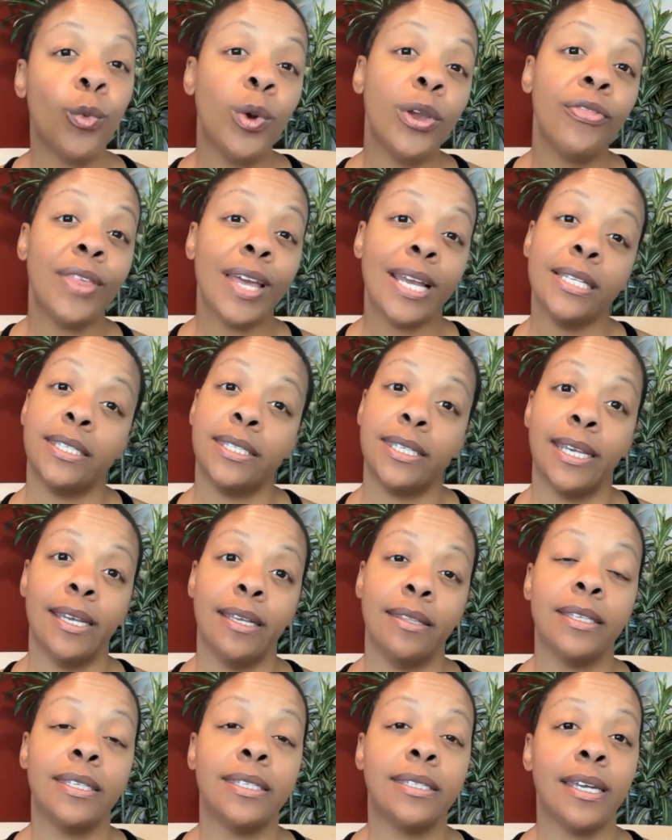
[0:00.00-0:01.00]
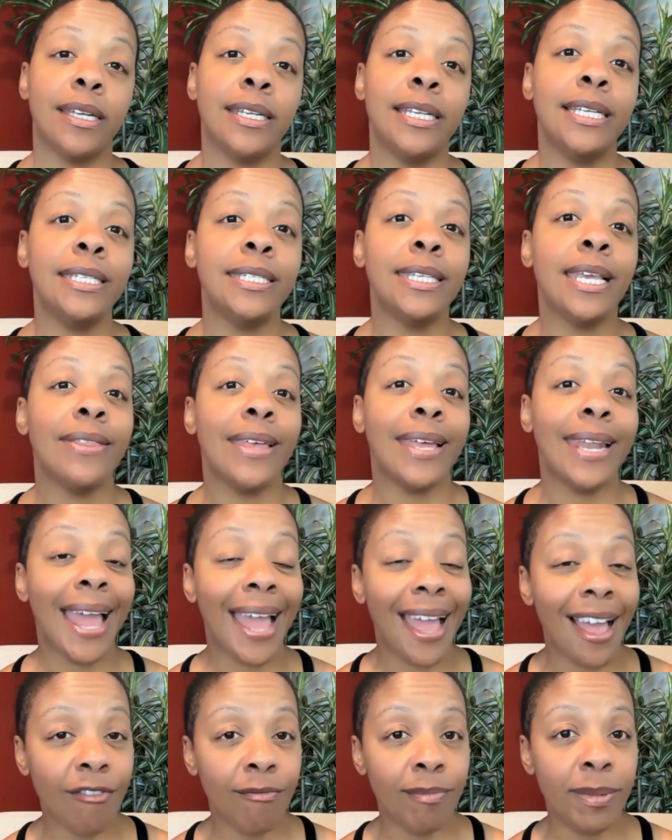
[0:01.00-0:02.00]
With that said, the studies that
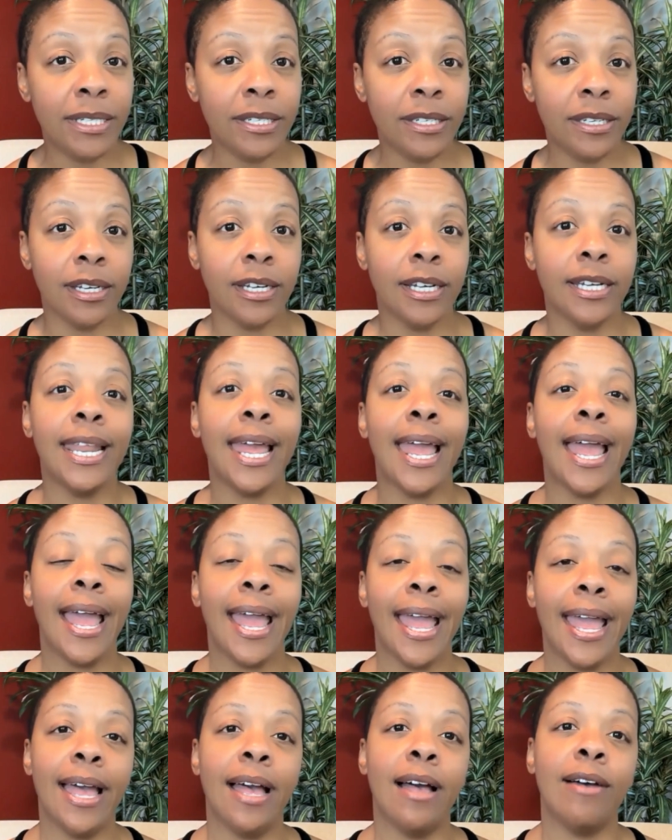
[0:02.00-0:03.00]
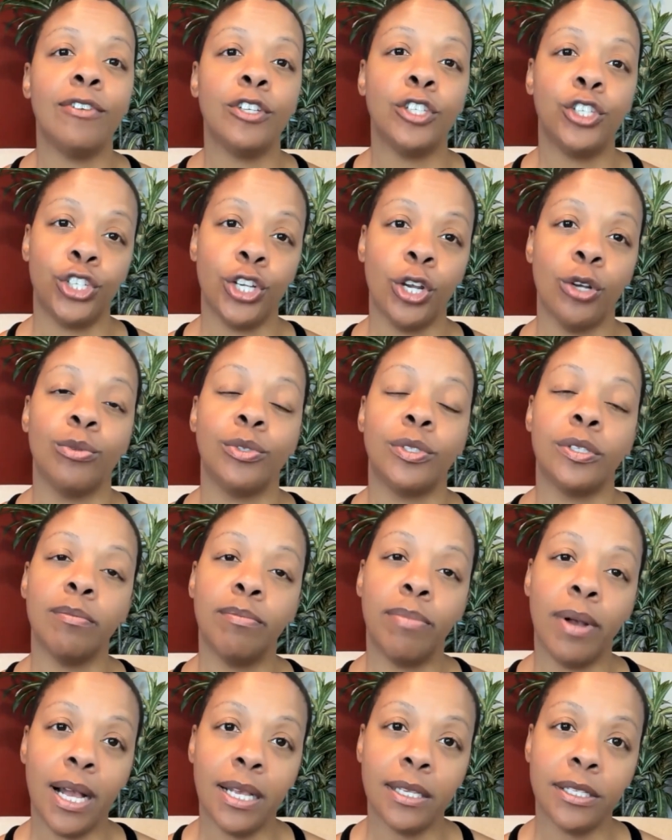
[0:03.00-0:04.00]
have been done have shown
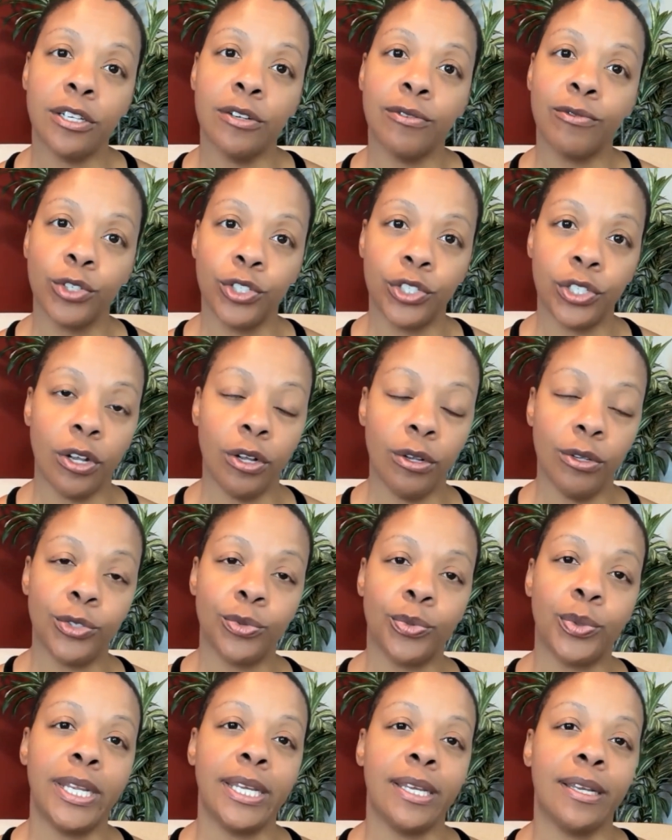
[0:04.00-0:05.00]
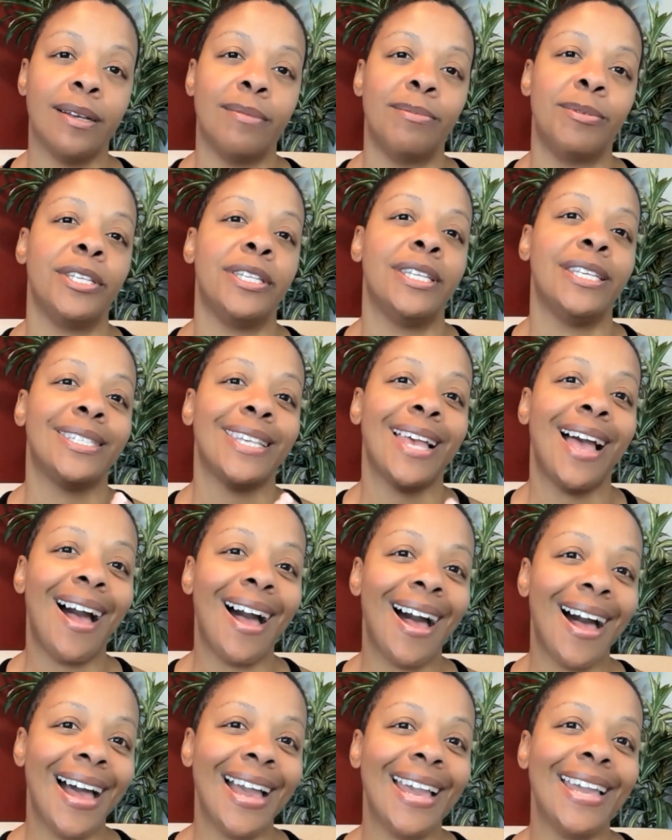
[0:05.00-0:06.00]
some positive results when it comes to this
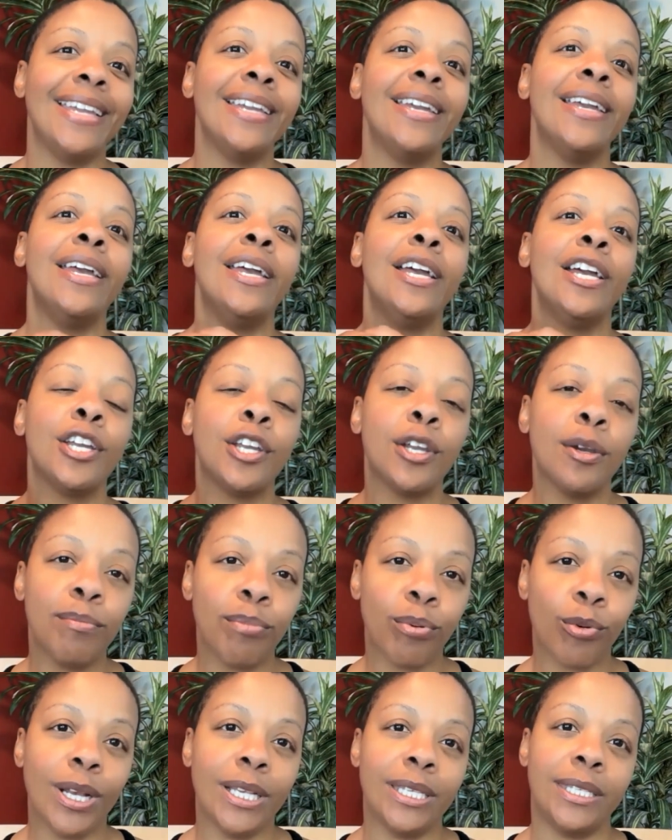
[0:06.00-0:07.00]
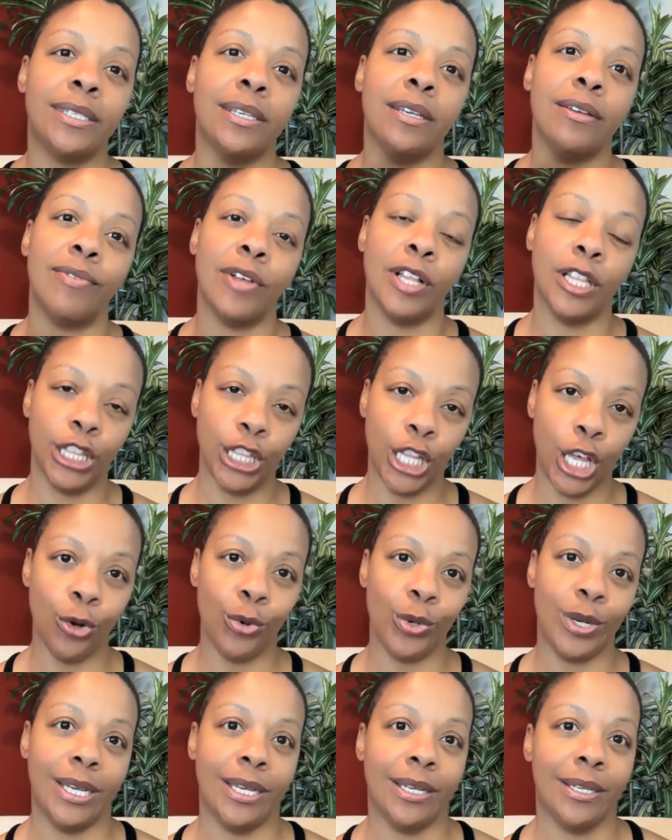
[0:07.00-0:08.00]
high compressive
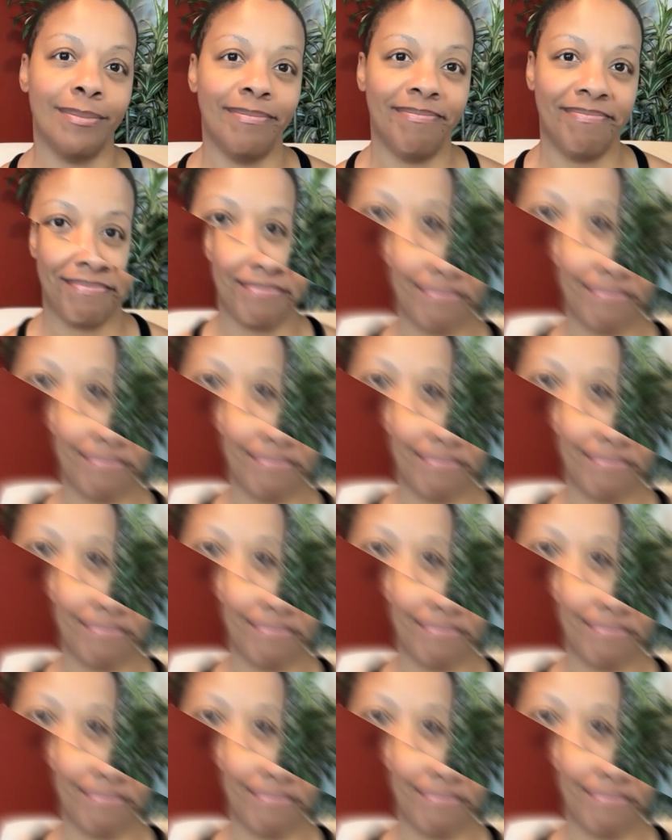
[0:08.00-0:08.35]
loading.